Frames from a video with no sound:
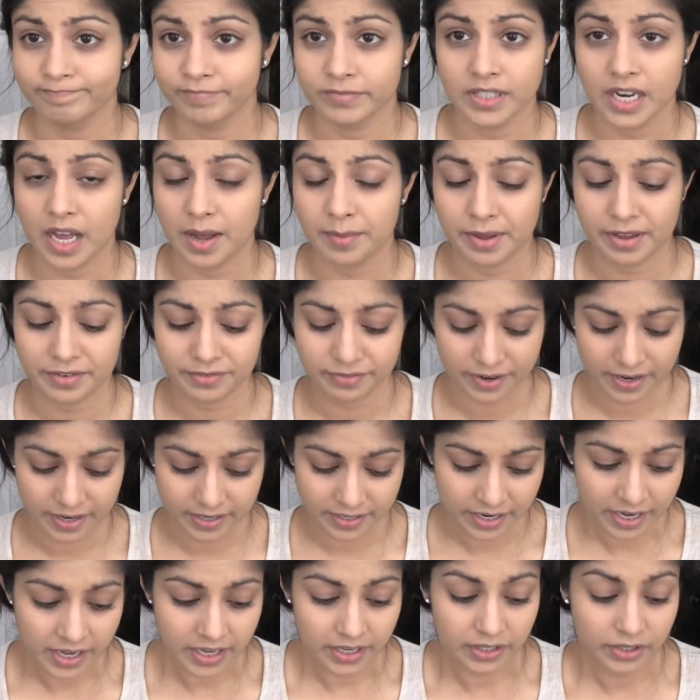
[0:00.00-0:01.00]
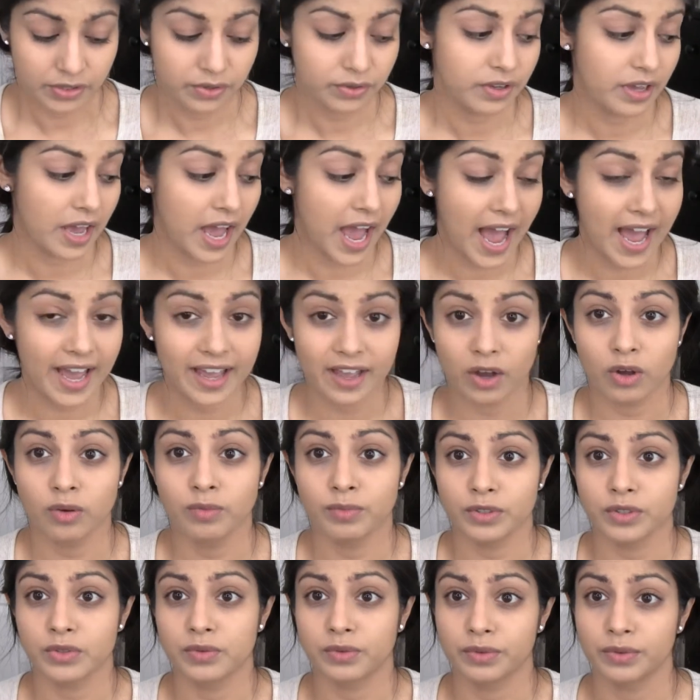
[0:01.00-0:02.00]
Not my friend. I
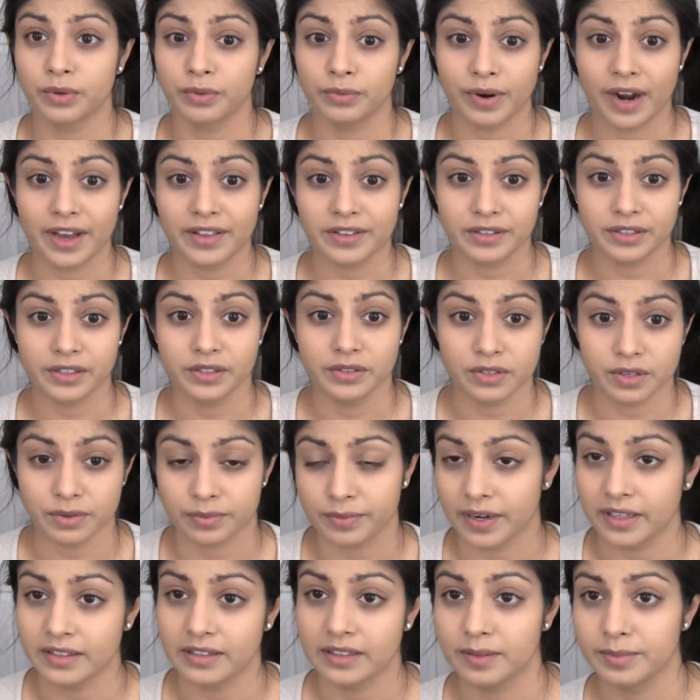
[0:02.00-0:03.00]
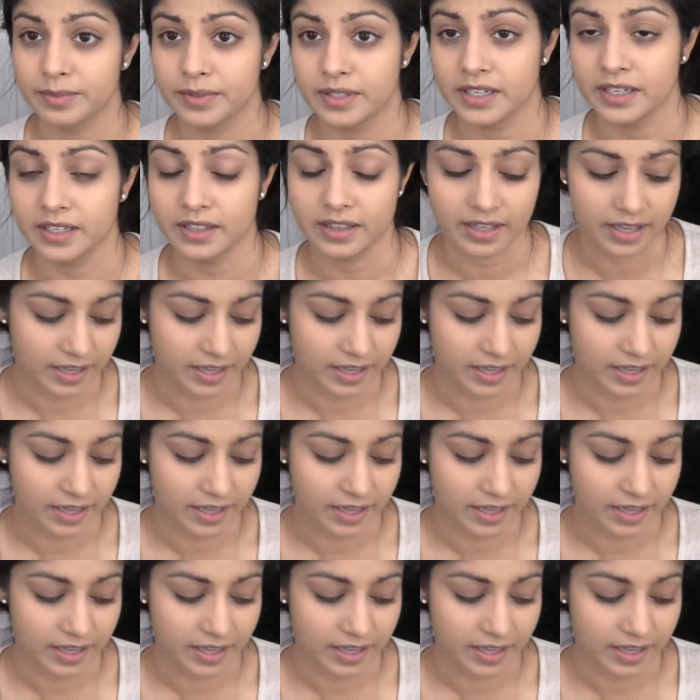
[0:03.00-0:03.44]
almost would rather use a red lipstick